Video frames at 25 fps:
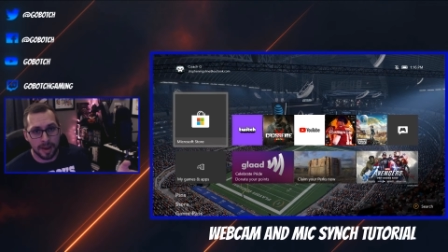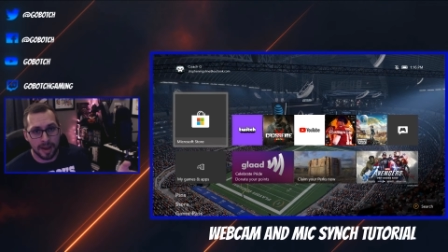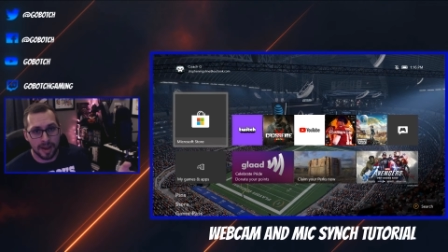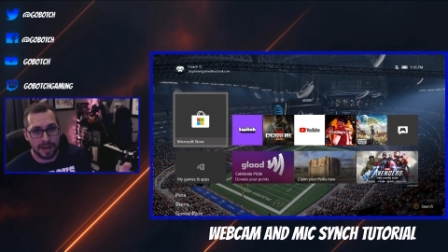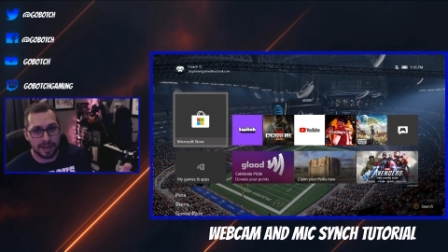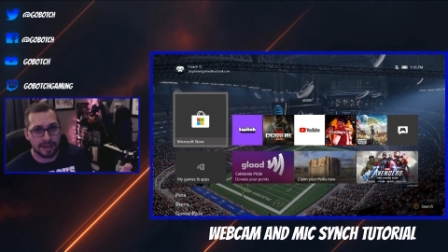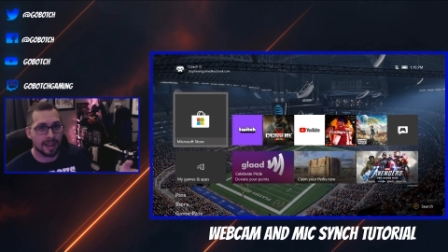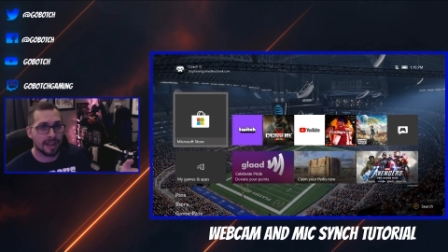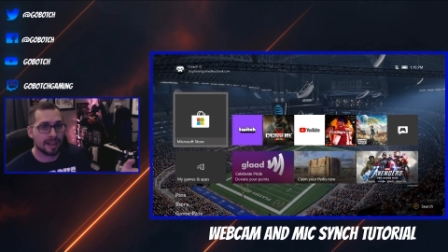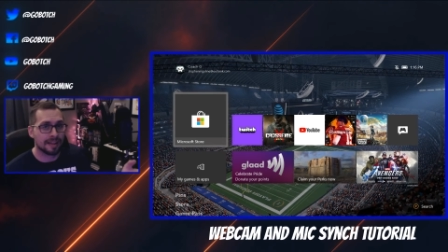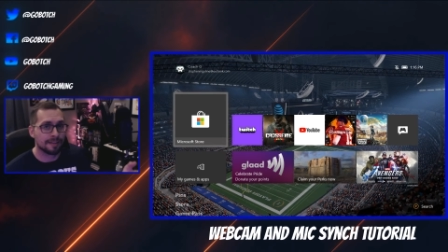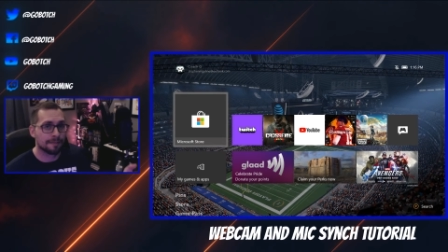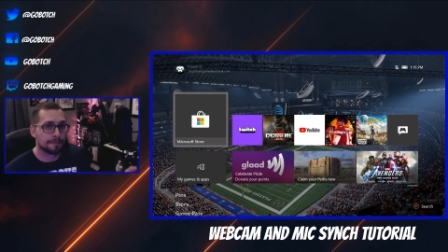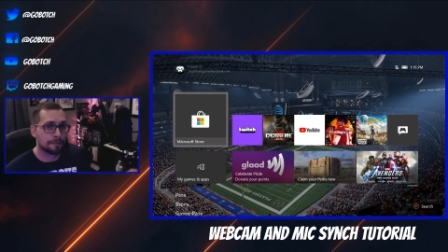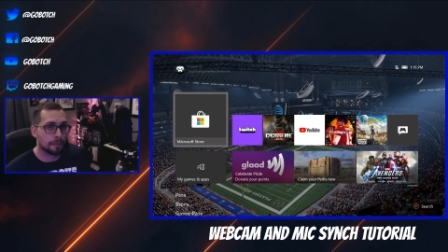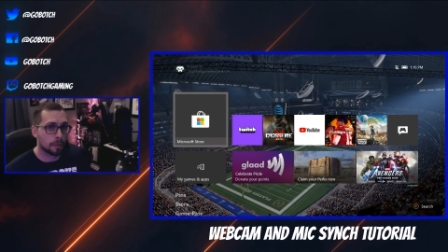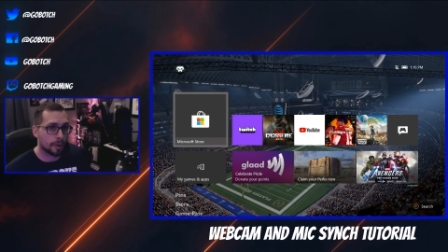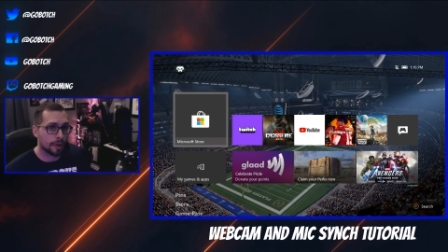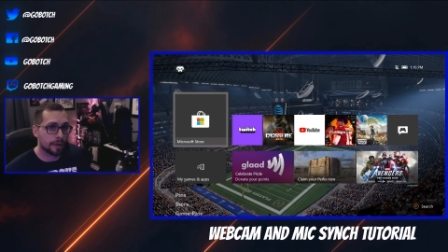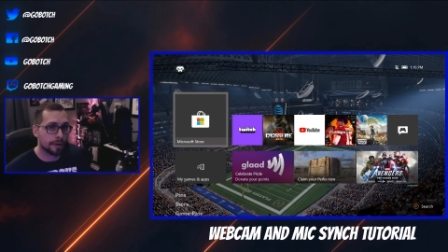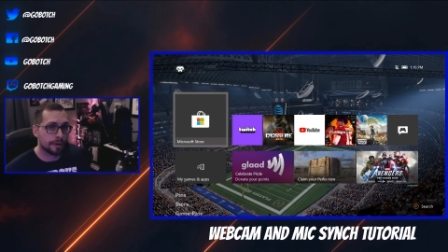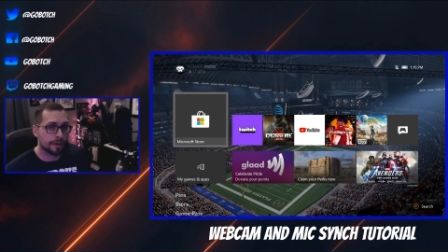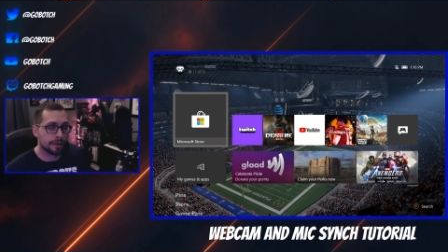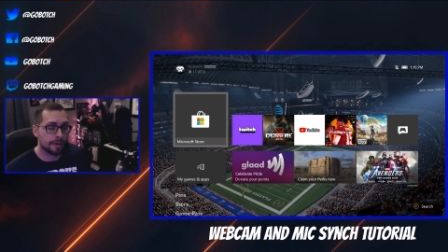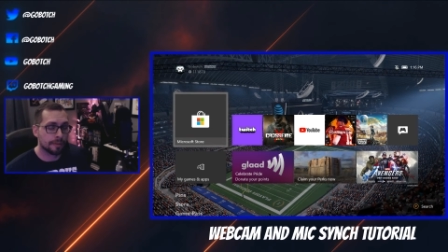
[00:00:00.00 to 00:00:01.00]
mic and
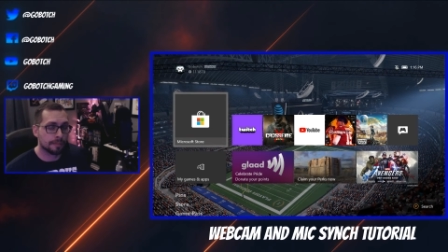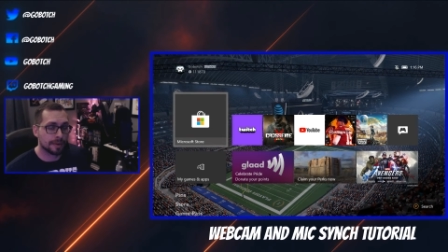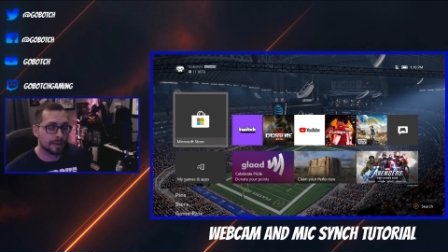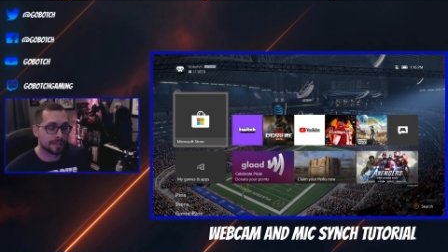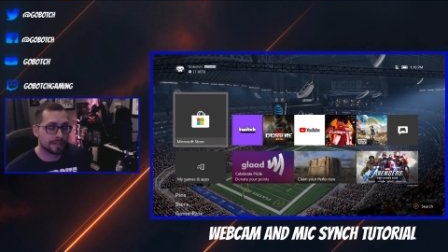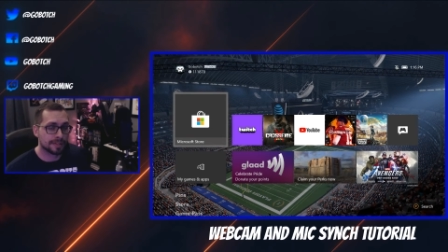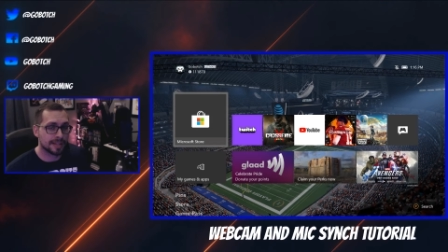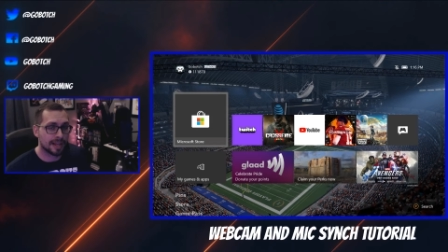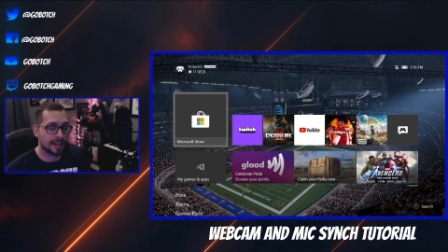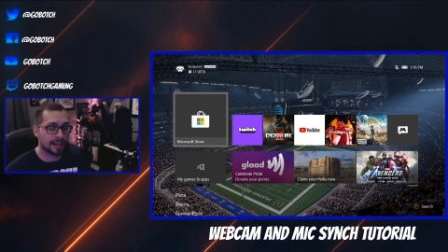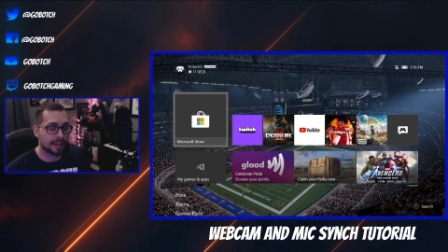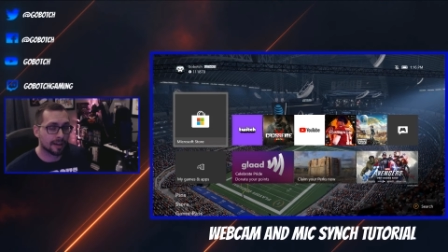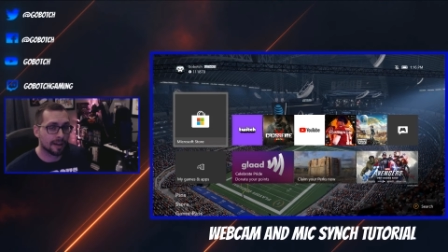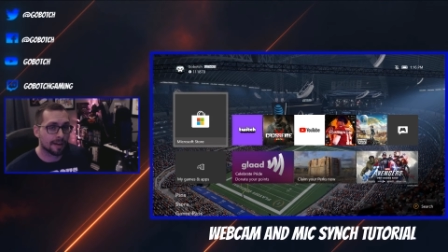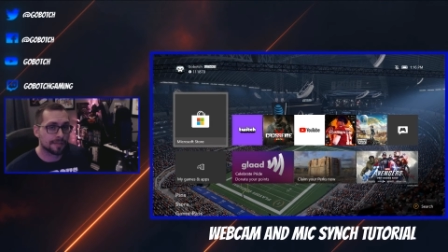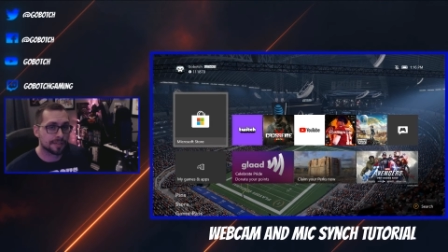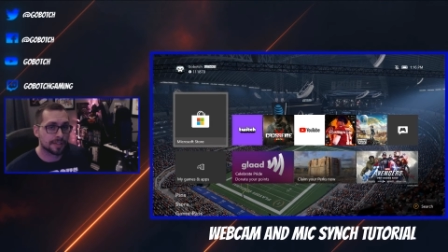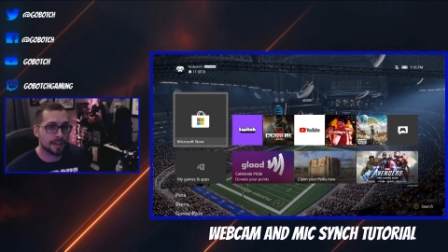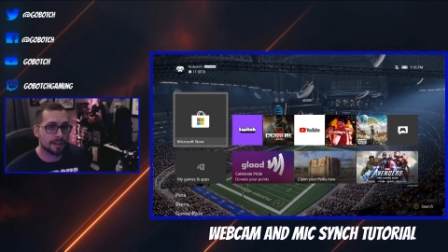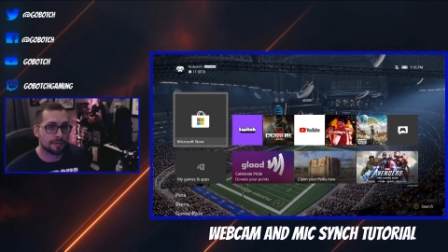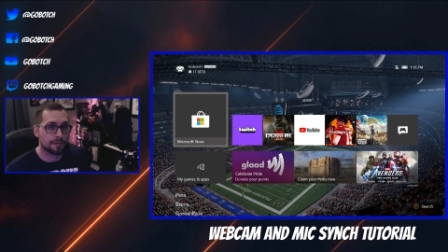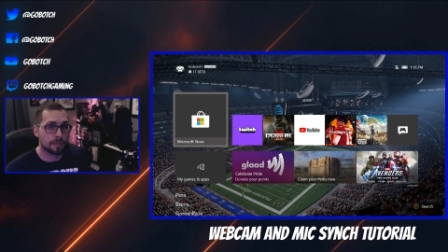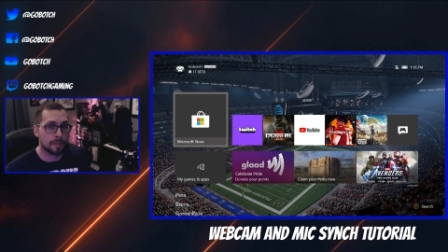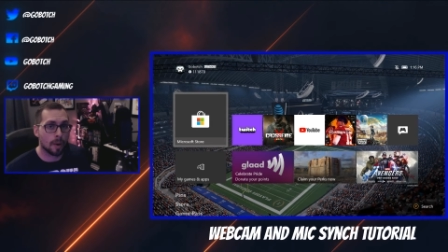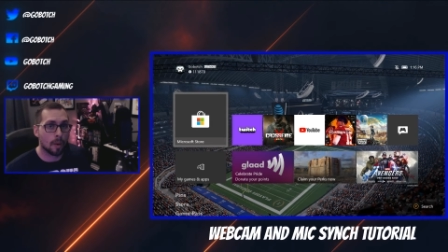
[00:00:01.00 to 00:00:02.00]
400 millisecond
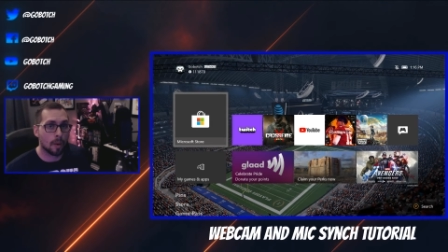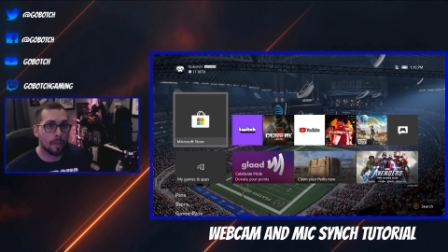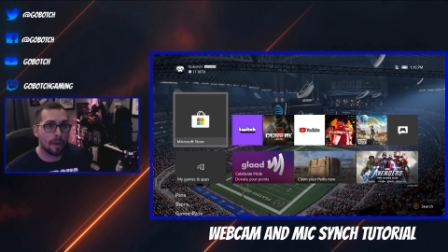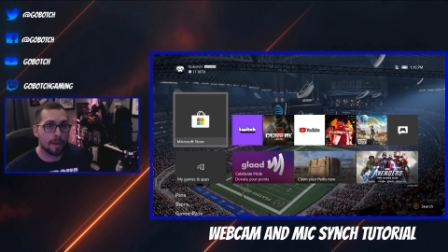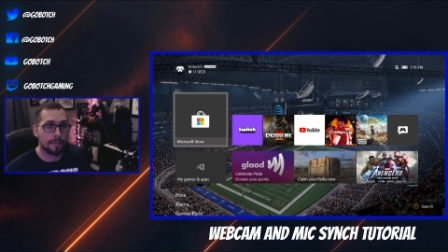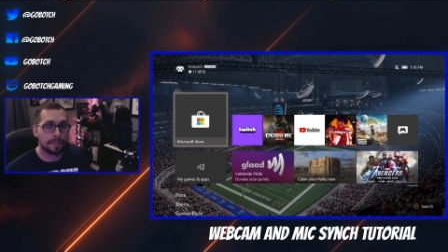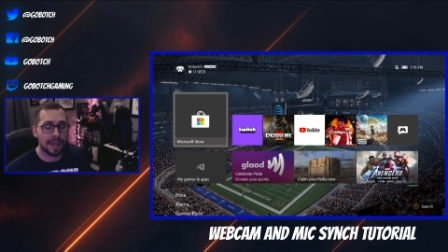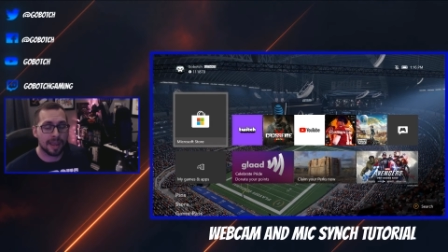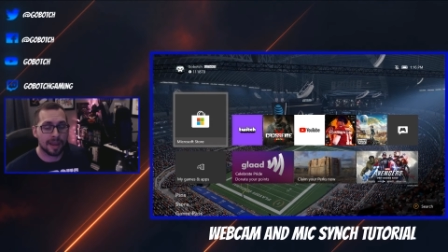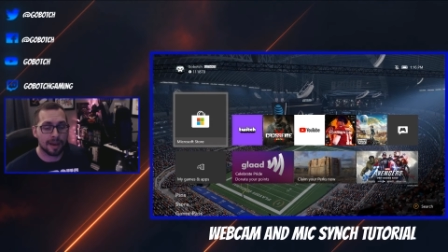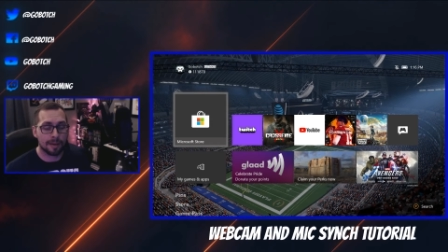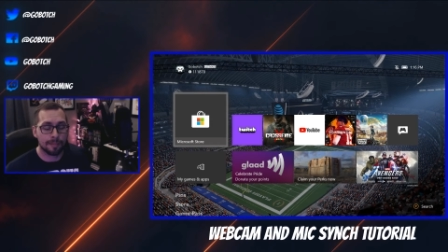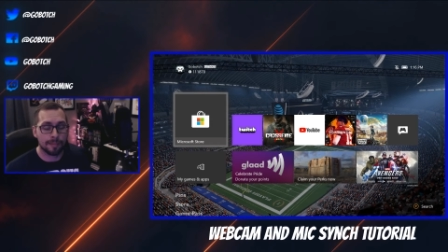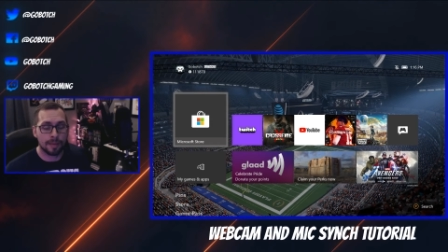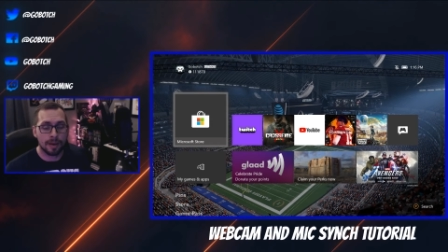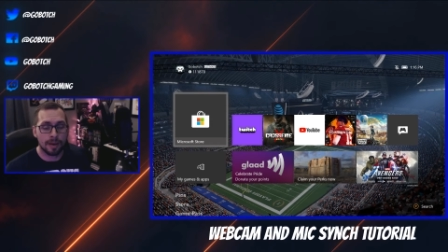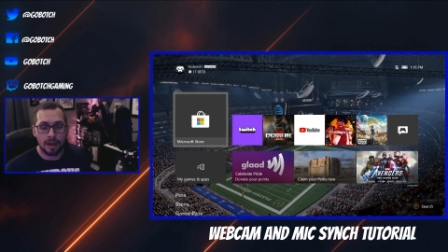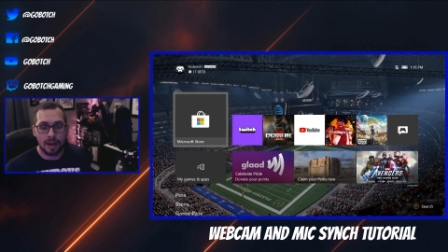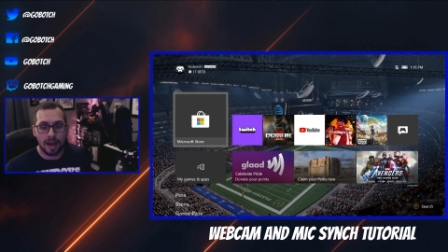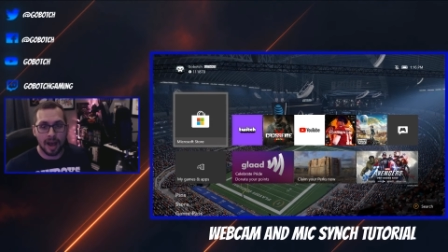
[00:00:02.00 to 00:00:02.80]
offset for my webcam.